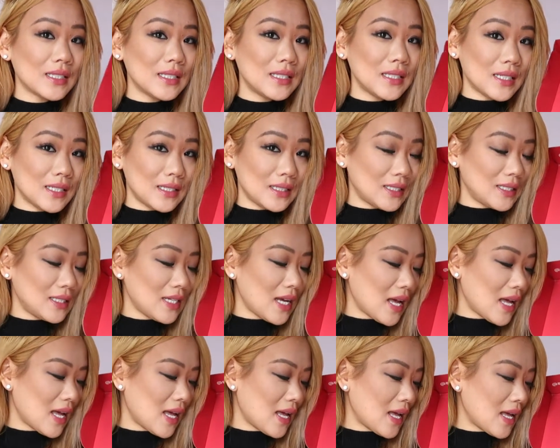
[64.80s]
Da,
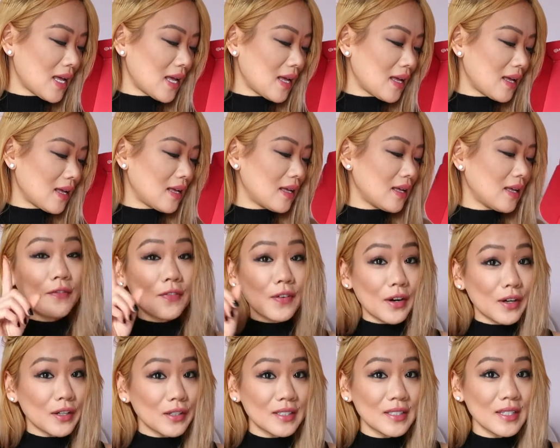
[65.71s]
da.
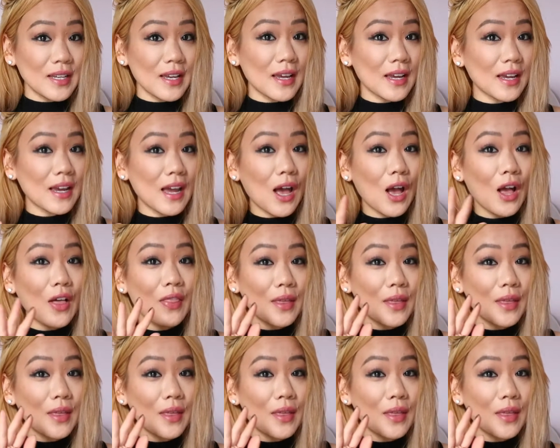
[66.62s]
First thing